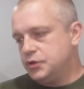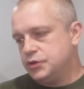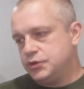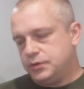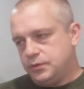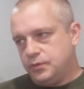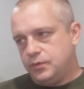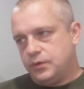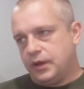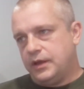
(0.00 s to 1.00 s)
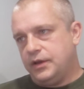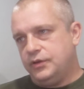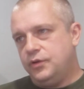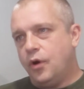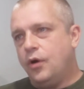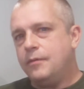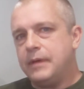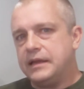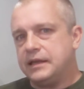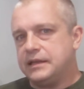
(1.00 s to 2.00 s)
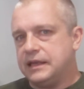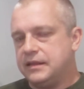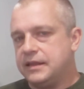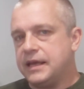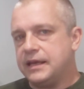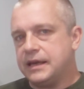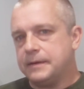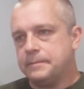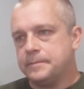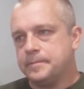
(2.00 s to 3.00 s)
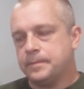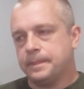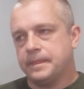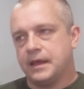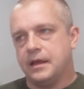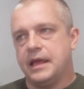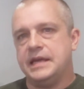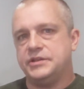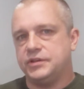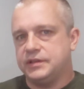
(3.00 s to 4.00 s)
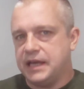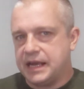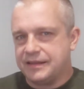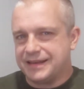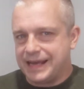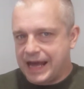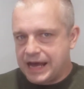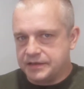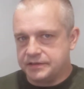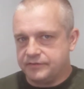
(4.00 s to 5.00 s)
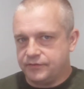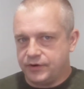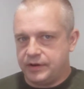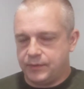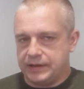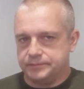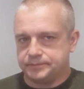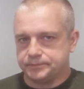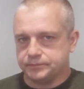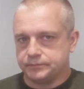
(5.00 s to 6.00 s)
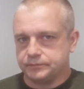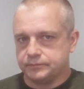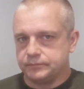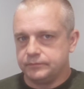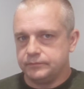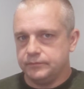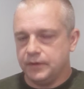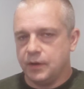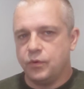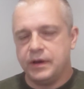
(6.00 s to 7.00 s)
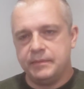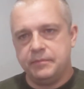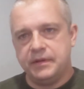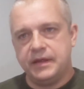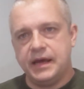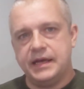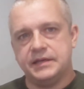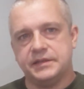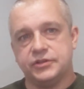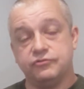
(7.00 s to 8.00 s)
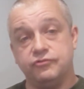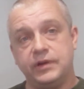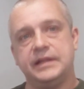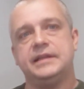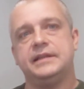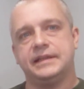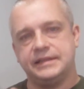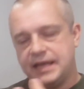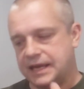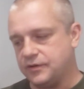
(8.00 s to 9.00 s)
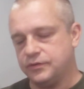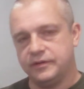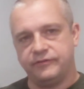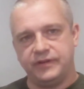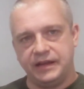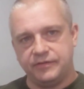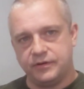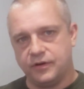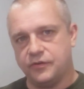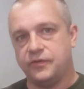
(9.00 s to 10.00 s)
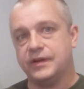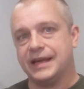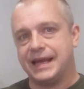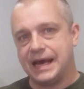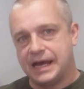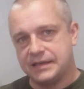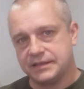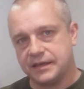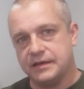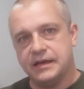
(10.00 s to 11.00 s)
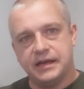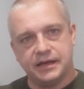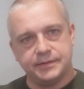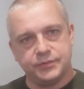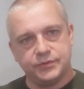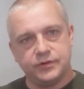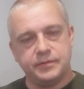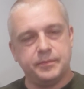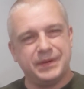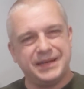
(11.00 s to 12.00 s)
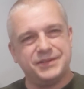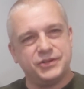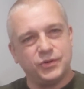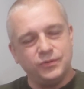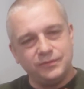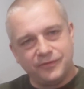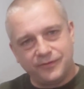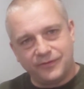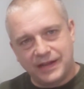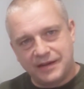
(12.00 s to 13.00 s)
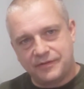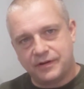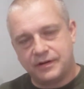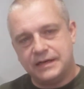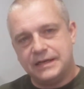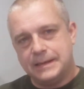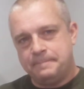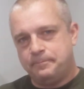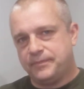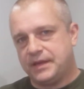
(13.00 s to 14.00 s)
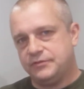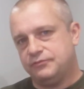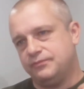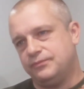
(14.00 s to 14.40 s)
So you automatically think it should take the cask very well. And what I mean by that is it should really take on the flavour of the cask and absorb it, because its own flavour is